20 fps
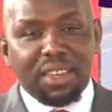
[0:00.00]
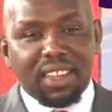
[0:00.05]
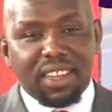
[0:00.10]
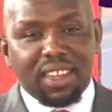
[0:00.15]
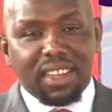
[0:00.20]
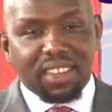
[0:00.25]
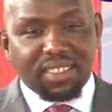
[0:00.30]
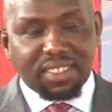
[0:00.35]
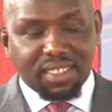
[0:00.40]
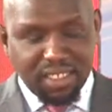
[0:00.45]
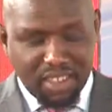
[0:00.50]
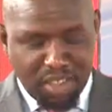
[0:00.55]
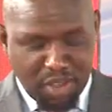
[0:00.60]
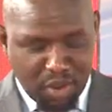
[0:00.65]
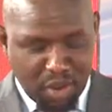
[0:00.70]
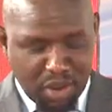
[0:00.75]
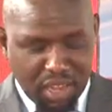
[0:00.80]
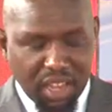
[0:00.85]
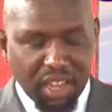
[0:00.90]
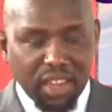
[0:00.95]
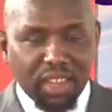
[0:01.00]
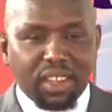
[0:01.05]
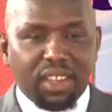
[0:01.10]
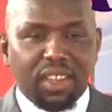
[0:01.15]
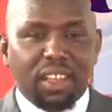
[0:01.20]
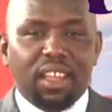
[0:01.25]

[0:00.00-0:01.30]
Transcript: here, CEO here,